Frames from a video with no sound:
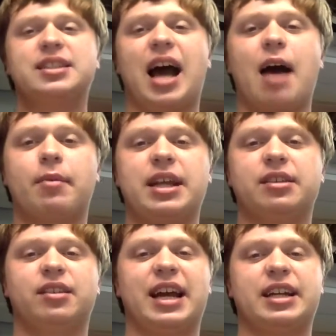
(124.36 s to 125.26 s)

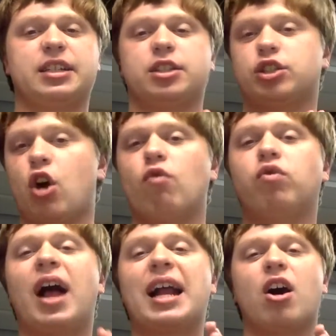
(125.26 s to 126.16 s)
comedy landed so
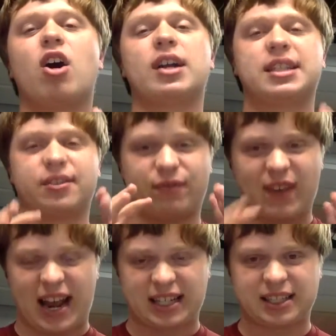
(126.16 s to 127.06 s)
flat on its
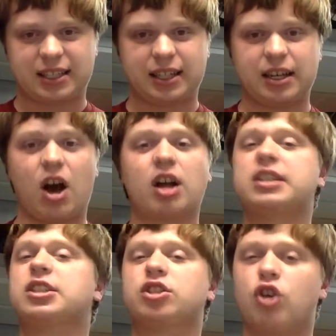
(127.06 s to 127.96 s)
face on
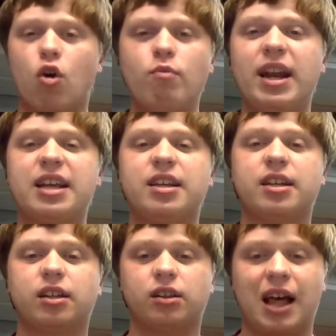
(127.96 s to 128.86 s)
so many
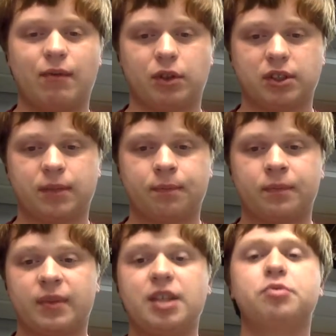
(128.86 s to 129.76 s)
levels.
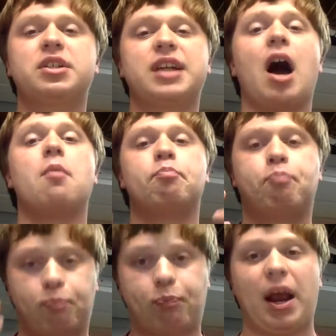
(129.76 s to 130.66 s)
This was
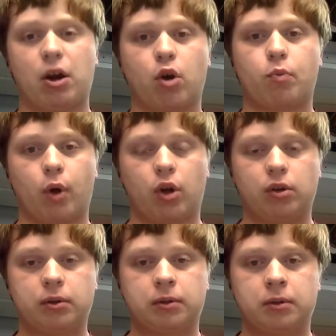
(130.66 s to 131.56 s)
unbearable.
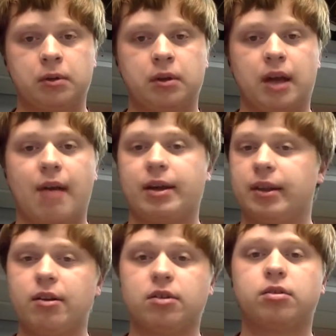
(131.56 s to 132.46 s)
I mean,
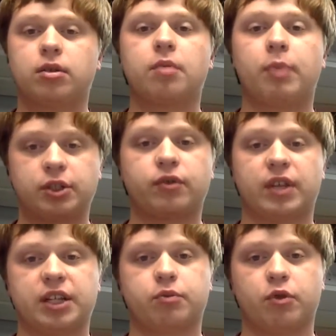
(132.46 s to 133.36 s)
there are a bunch of
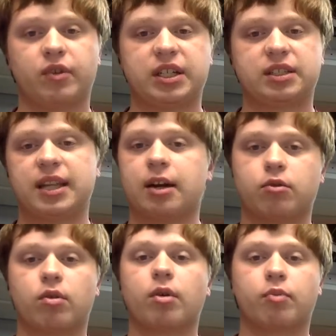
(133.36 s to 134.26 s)
kids' movies that
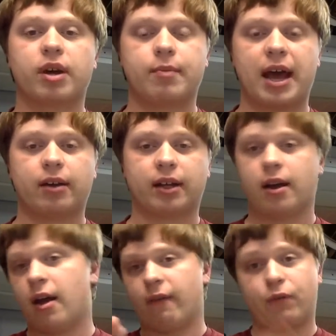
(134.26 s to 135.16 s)
were pretty bad, like
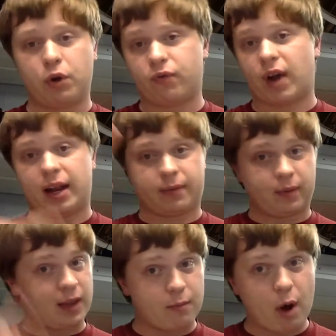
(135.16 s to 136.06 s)
Food Fight,
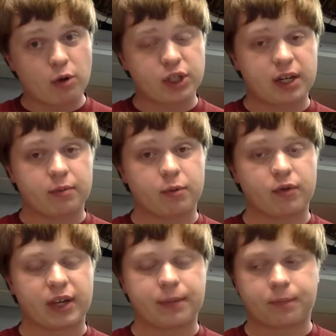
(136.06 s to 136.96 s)
the Emoji
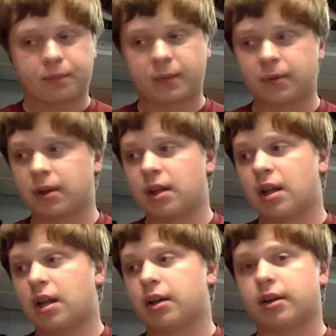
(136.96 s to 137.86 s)
Movie,
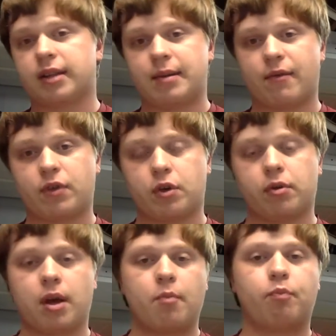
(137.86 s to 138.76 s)
to name a few.
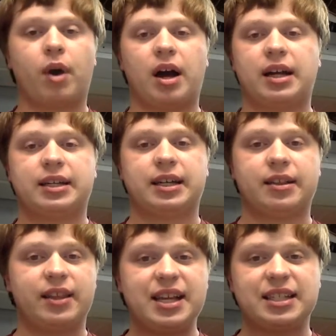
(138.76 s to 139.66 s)
But
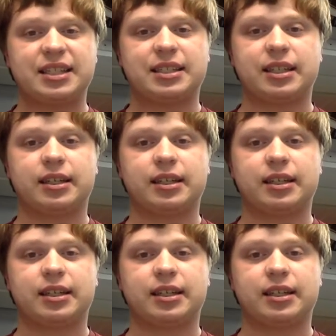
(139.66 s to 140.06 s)
this